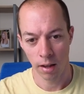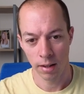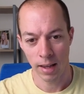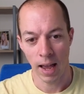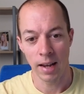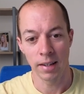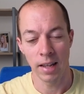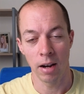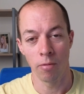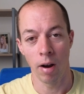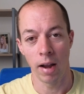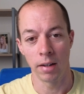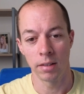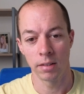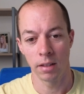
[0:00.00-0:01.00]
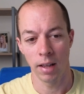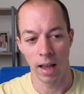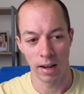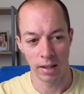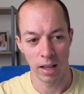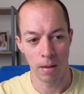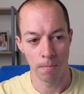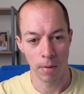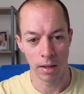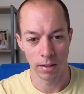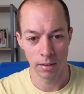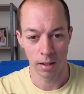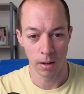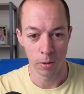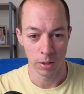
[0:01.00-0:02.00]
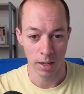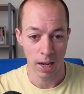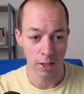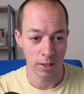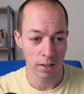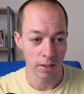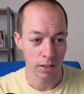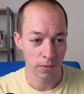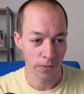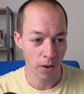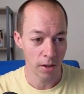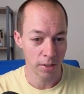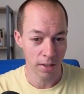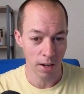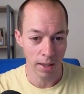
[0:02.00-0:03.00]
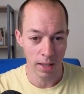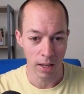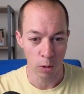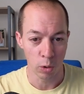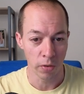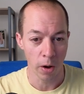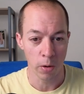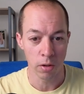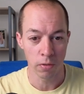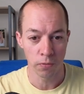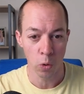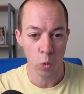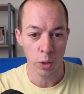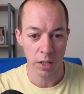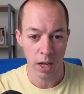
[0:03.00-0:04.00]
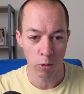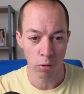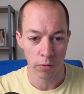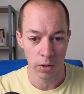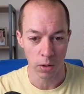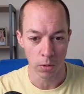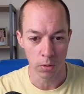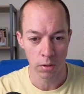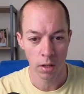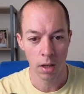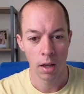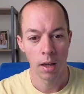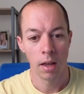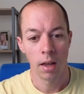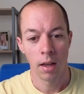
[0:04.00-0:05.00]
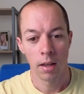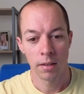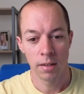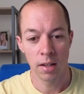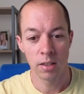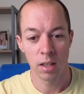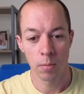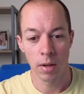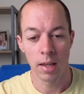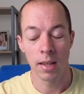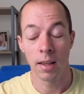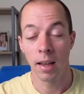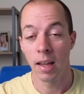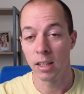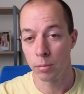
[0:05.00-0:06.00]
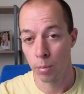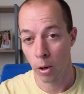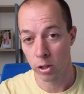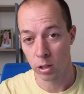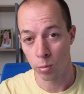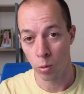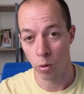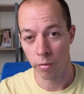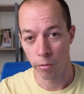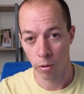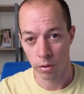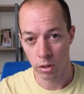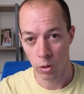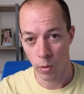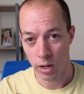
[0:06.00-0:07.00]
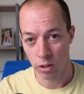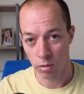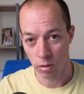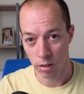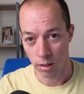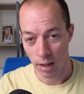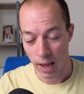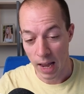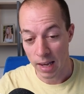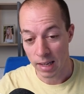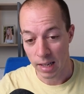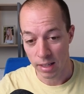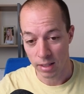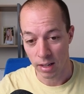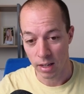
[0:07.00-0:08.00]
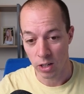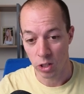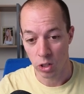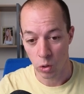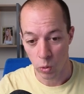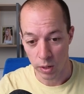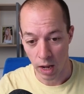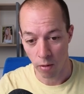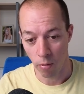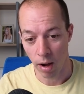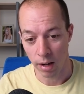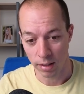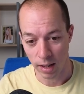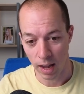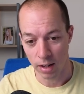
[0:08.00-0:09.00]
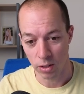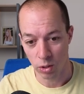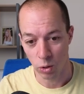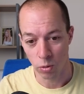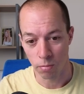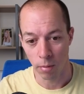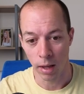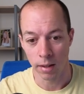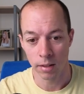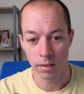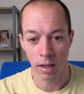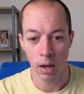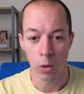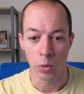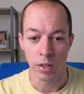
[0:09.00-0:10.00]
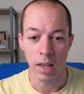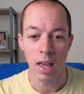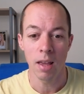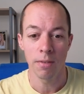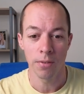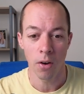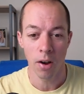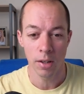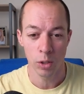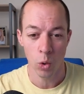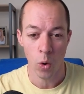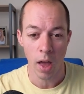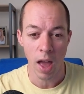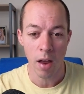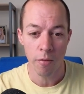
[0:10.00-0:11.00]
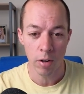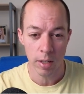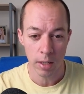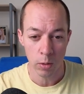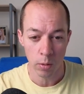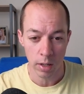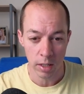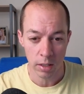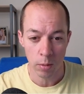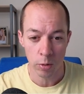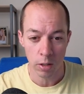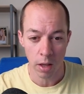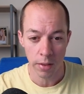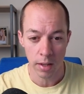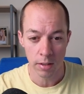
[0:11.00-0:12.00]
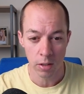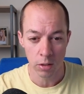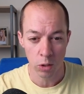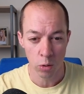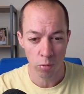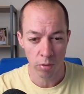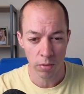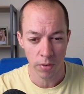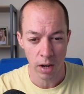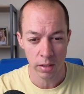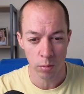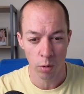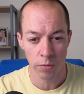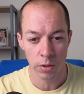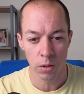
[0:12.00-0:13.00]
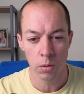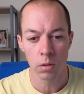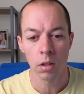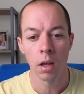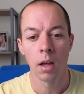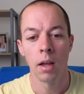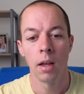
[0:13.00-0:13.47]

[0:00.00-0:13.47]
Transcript: can get ranked and can make sales. And actually, this first seller here with only 48 reviews says to me it's possible for a new entry in this niche to get ranked and to make sales. If I saw every single listing was like this at two or 3,000 reviews,